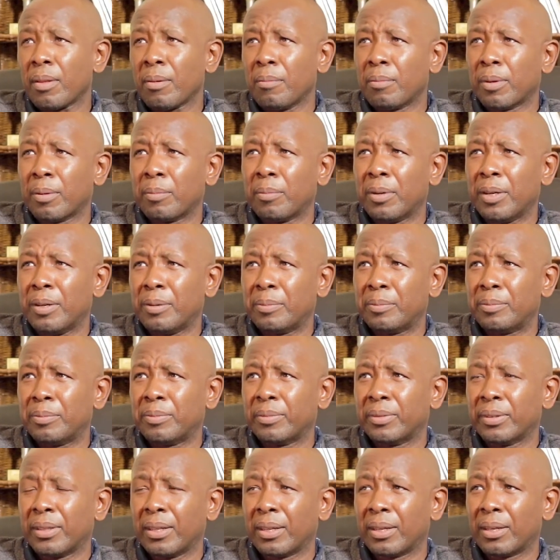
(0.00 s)
my
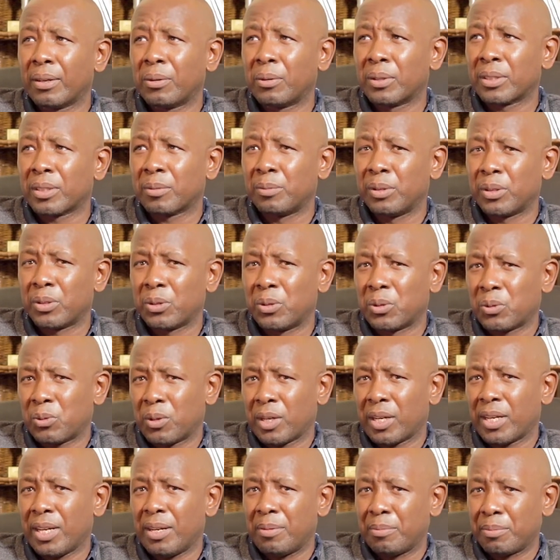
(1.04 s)
mom uh, wanted me to go to
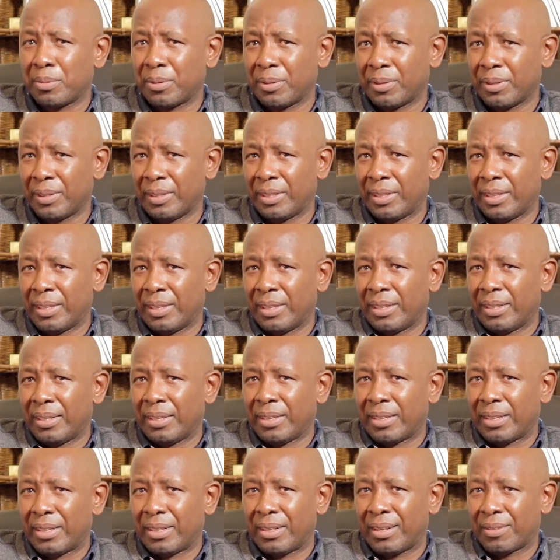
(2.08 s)
a camp
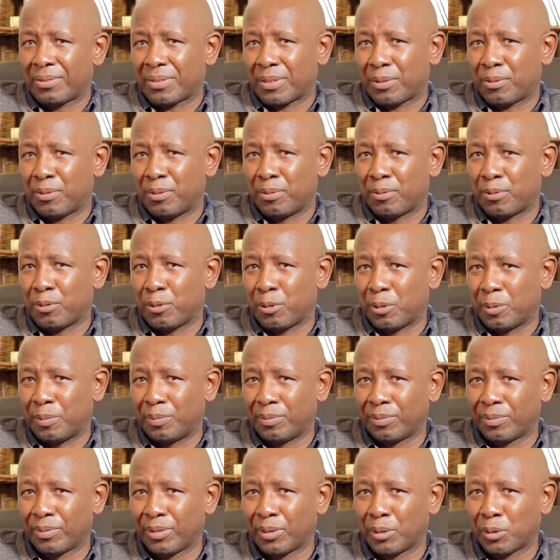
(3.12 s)
uh, after Form 4.
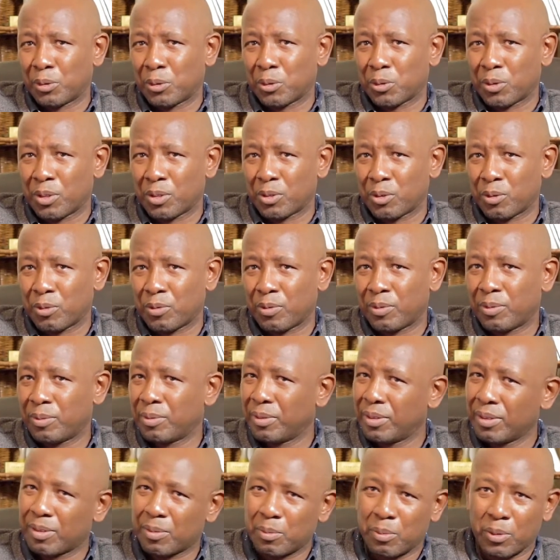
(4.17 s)
You know, those ones of
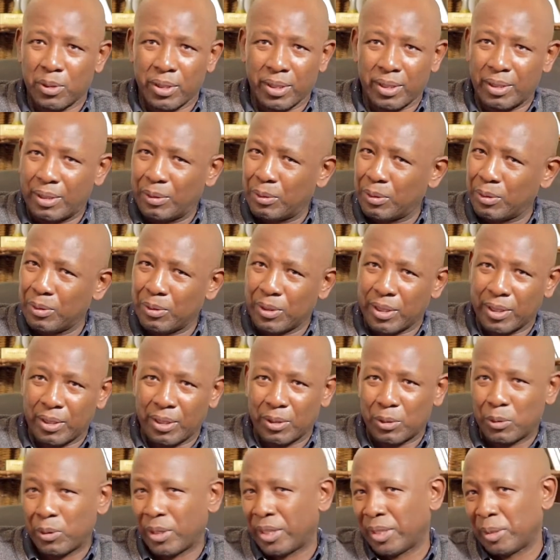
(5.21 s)
this boy, how do, I,
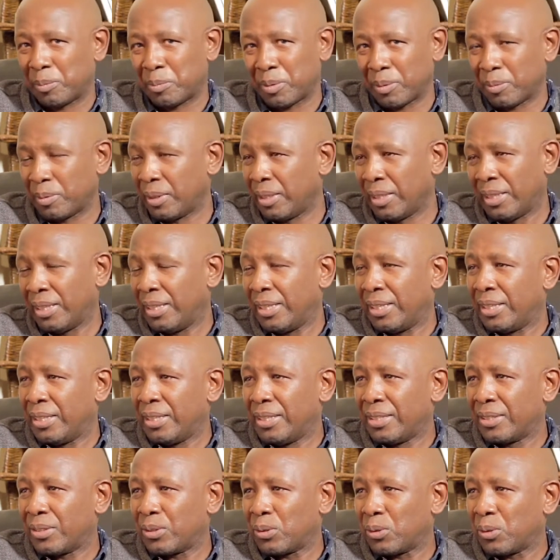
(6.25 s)
how do we help him? Mm.
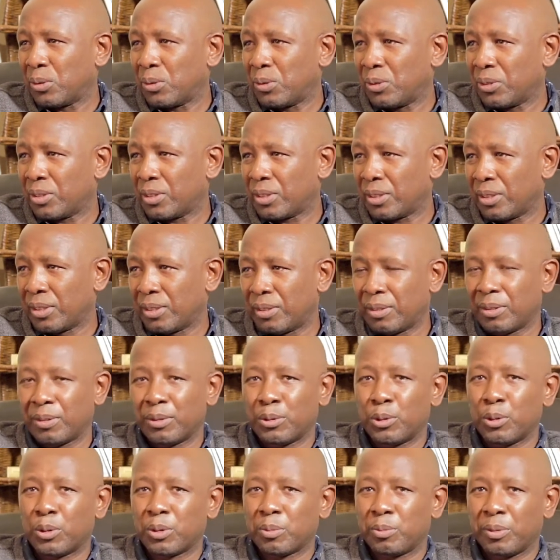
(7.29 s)
So she
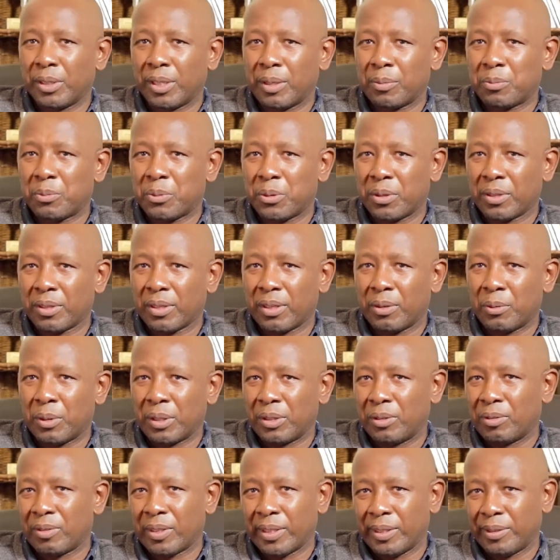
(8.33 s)
hooked me up with a
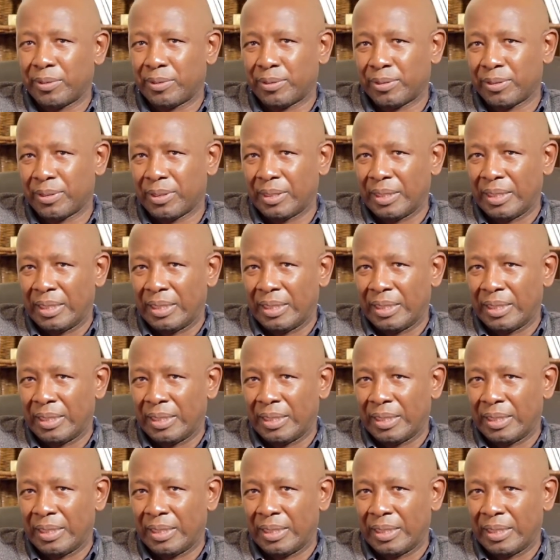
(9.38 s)
Word of Life.